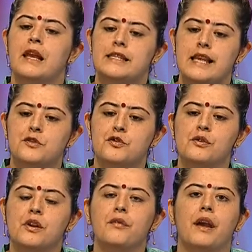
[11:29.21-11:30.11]
Such
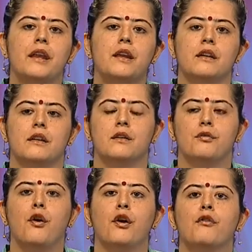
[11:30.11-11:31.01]
children are very uh,
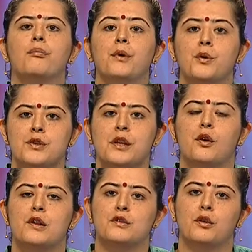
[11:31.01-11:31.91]
fond of music
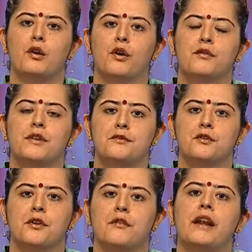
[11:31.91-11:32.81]
also. A lot of such
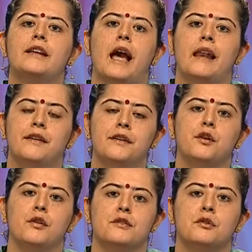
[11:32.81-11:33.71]
children are very talented
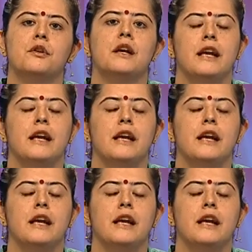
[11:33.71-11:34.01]
also.